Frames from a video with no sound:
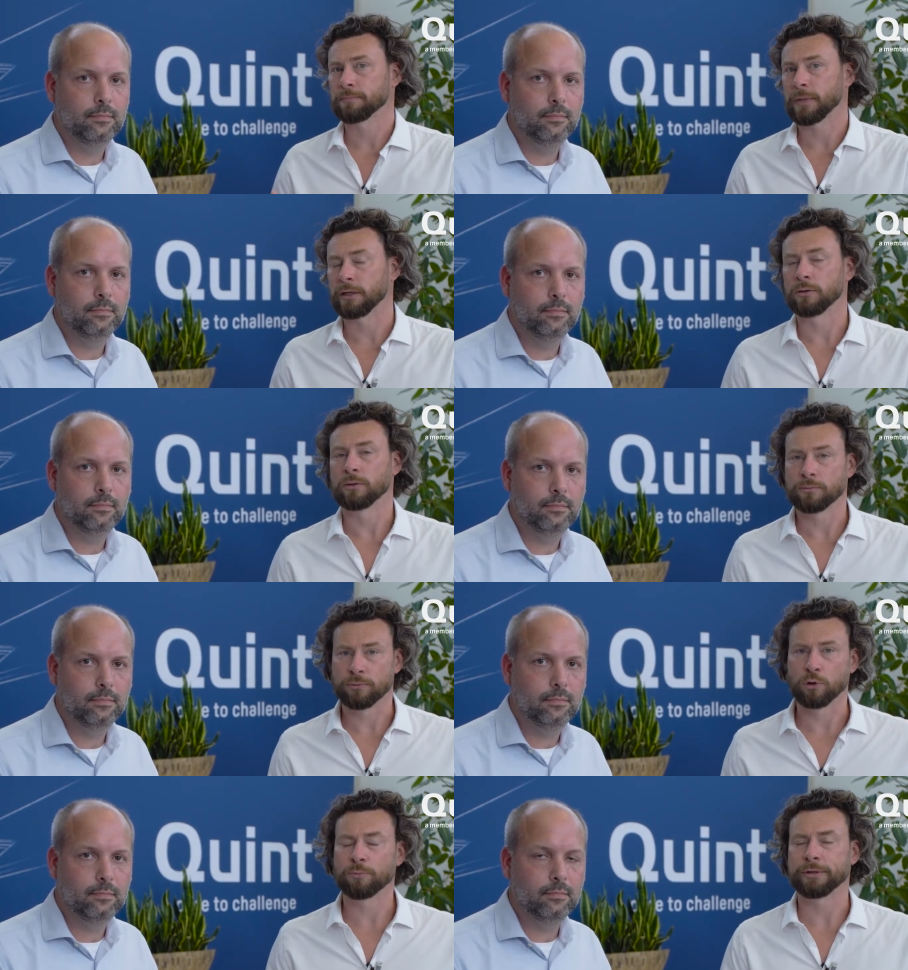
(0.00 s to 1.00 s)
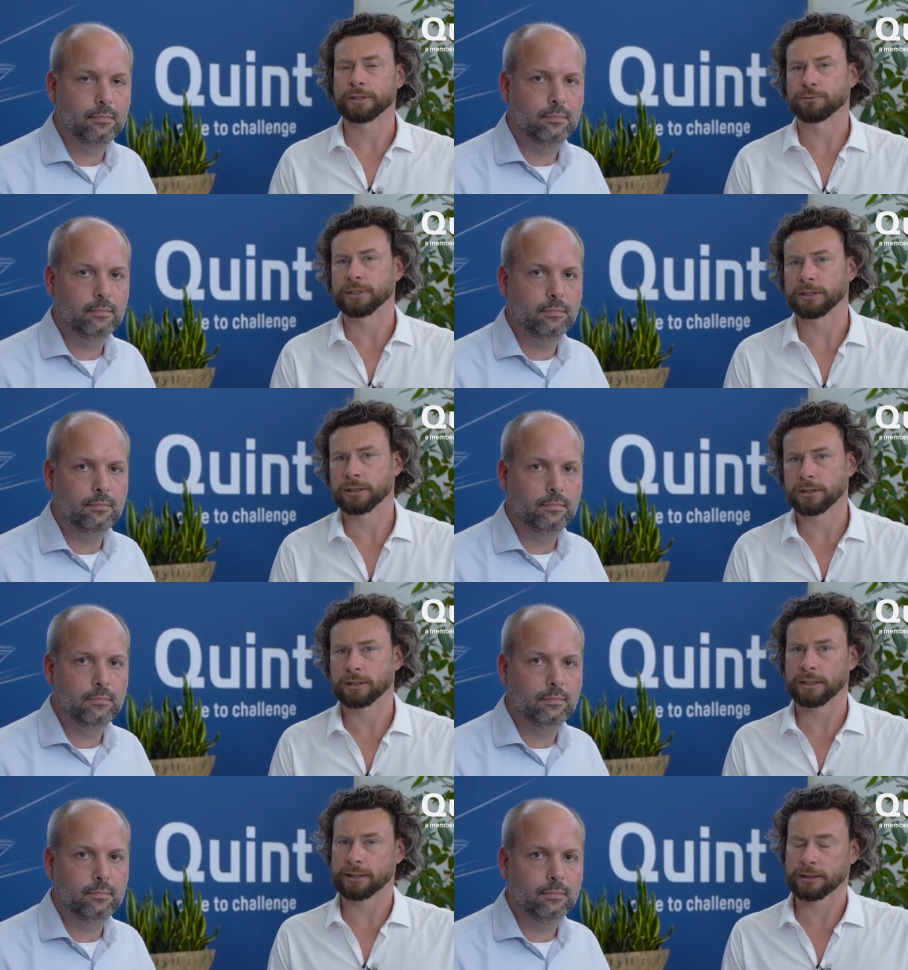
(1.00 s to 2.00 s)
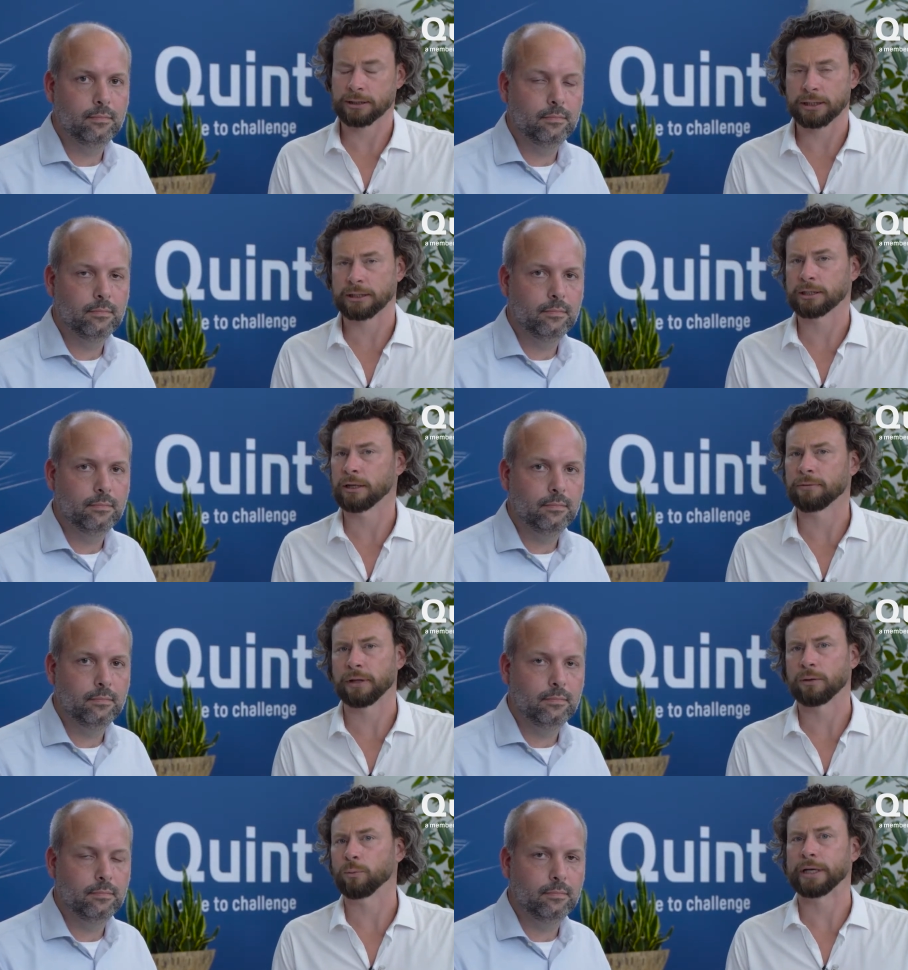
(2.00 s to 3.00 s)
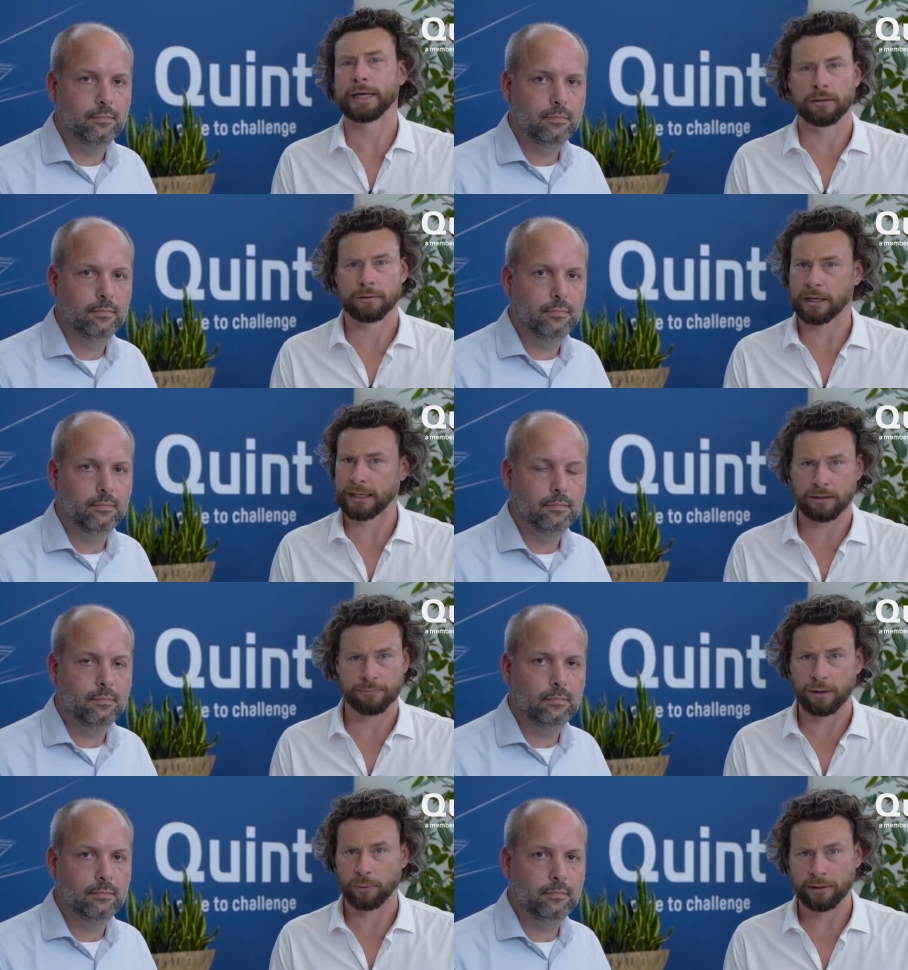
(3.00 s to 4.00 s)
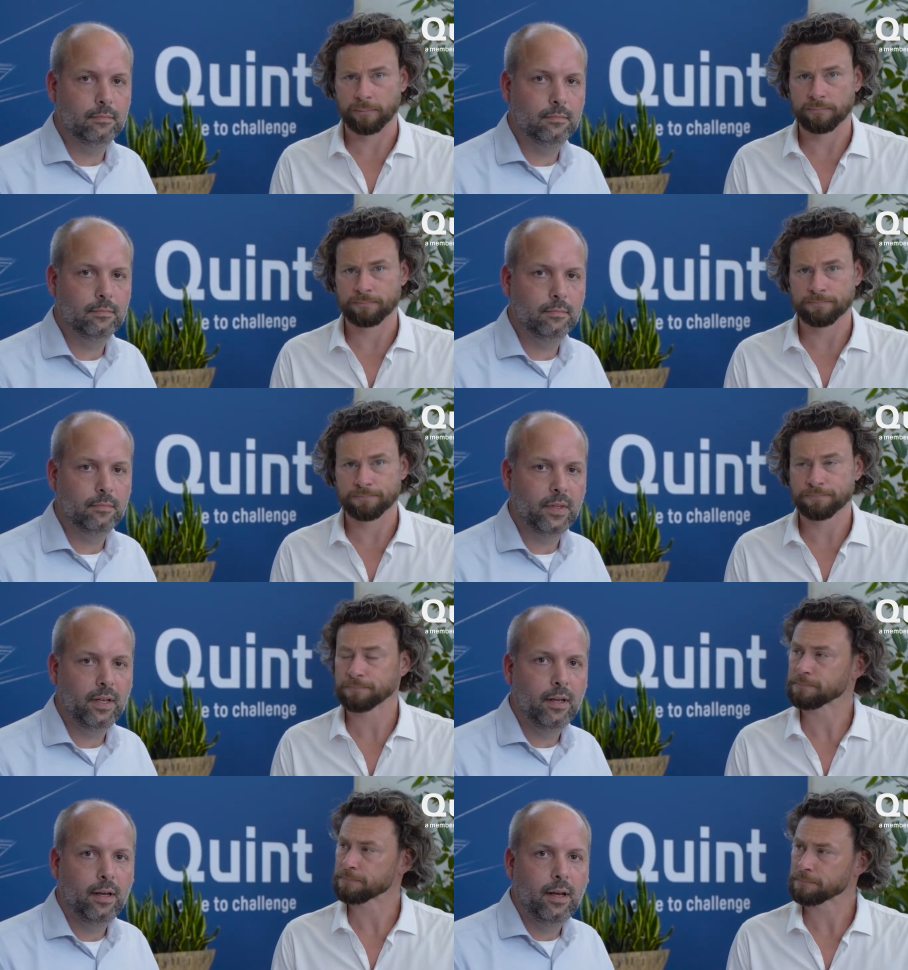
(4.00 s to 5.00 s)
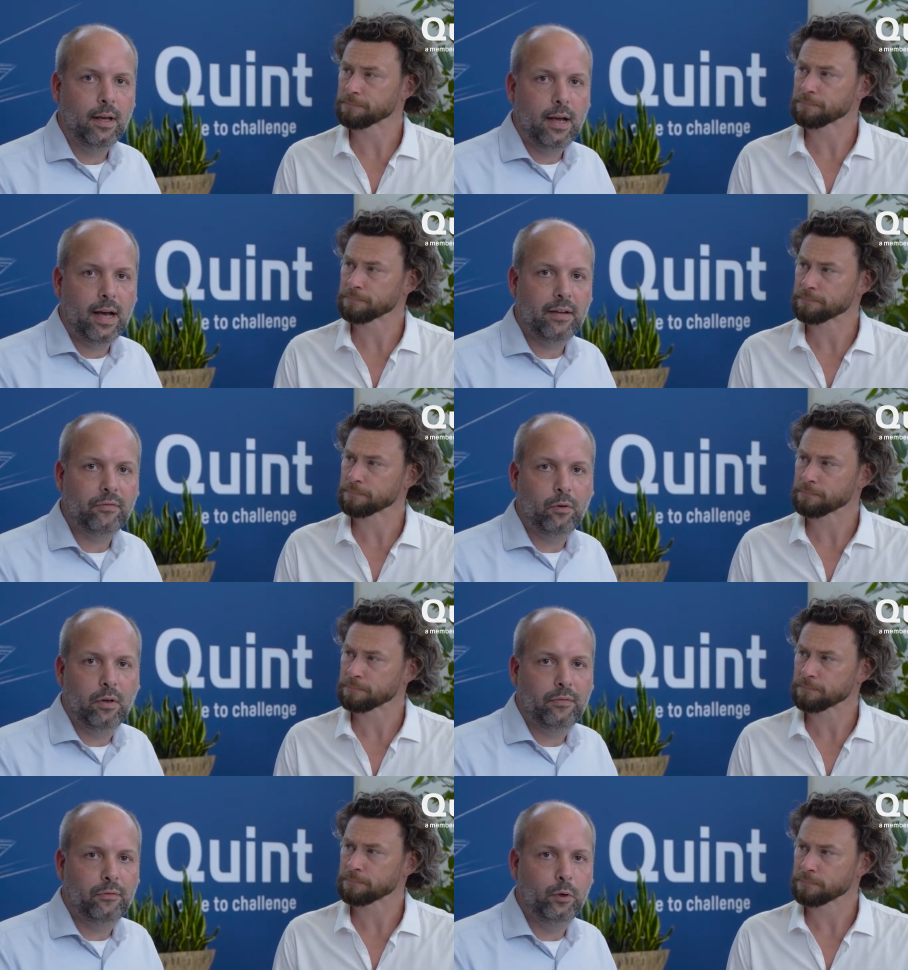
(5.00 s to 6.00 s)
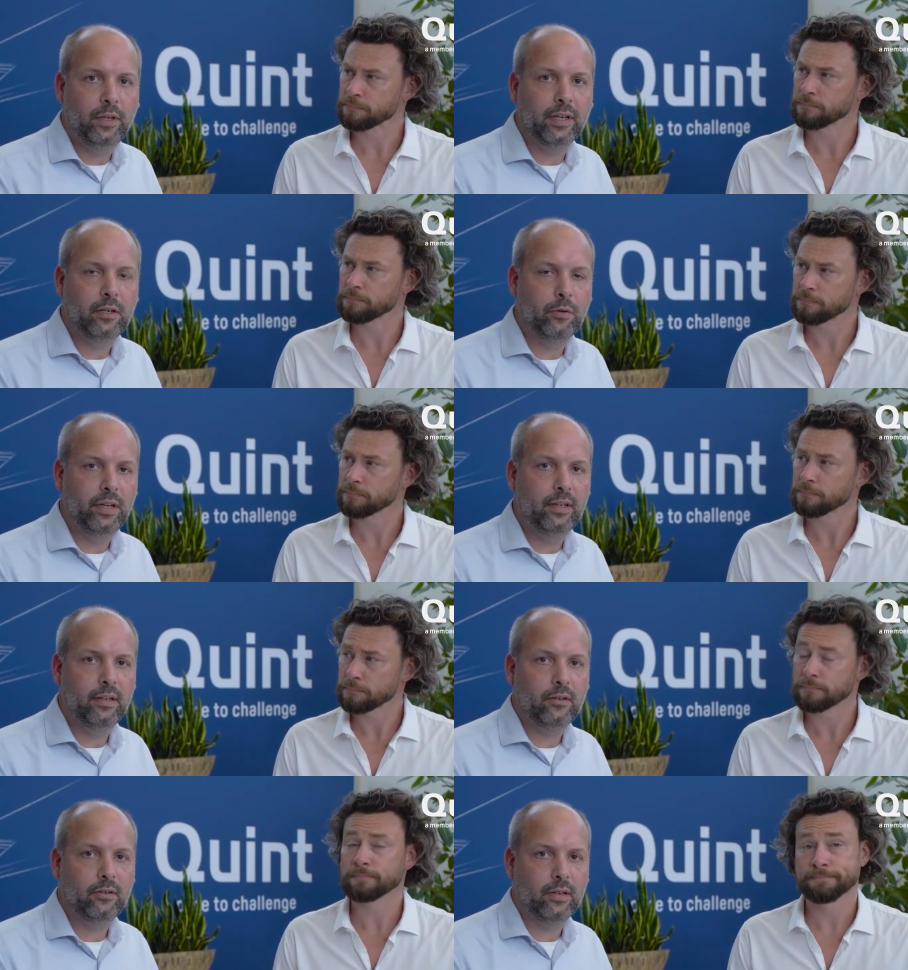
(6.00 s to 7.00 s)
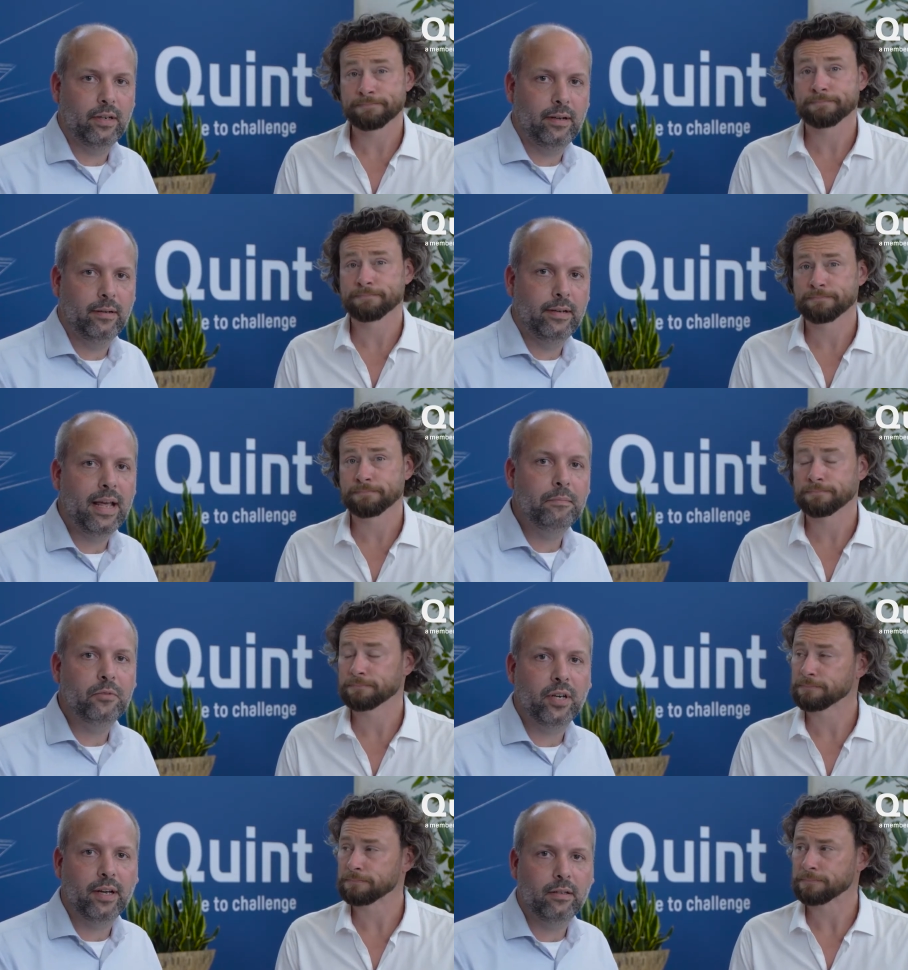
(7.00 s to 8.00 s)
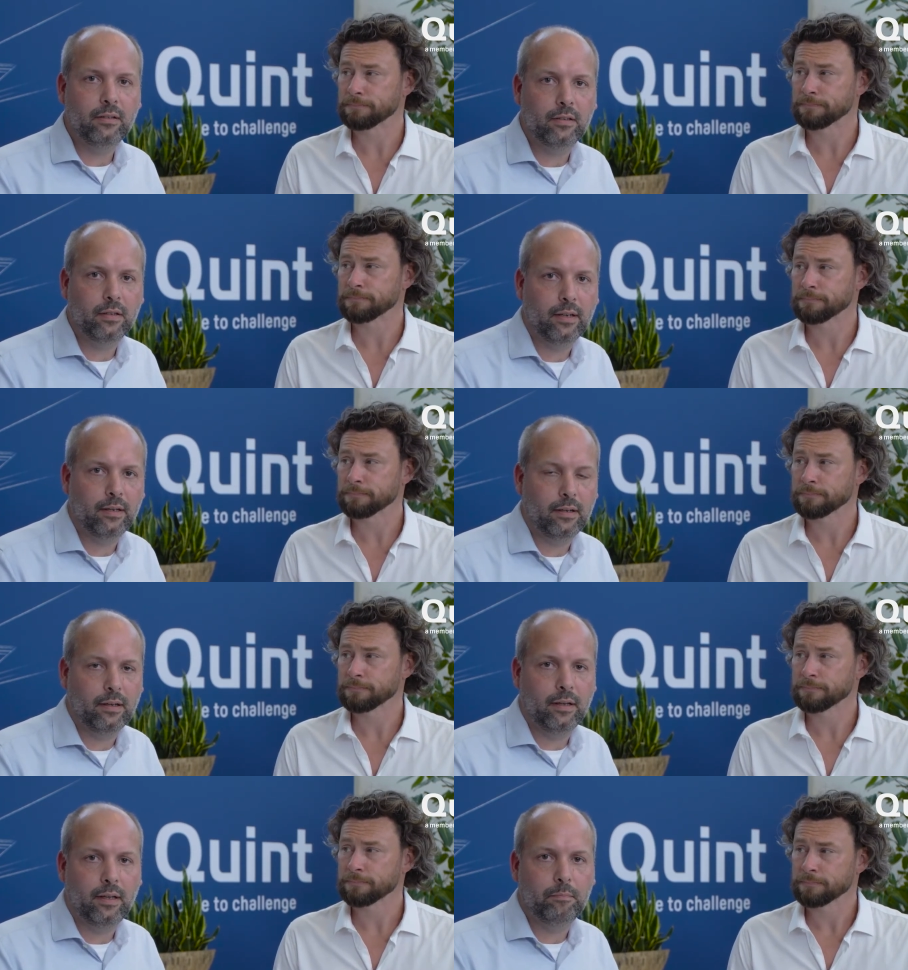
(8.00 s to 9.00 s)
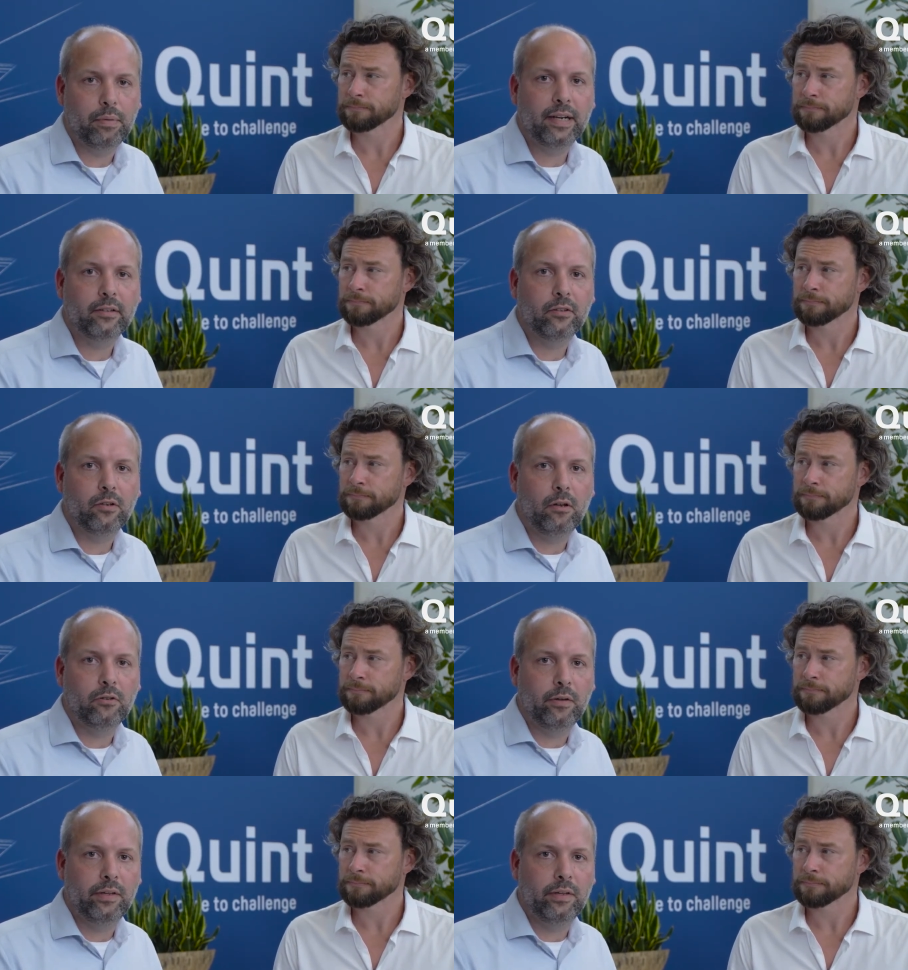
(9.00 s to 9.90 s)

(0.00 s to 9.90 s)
Speaker 1: And for obvious reasons, this is, this is something we cannot identify with.
Speaker 2: I, I fully agree this uh, name change and uh, in practice also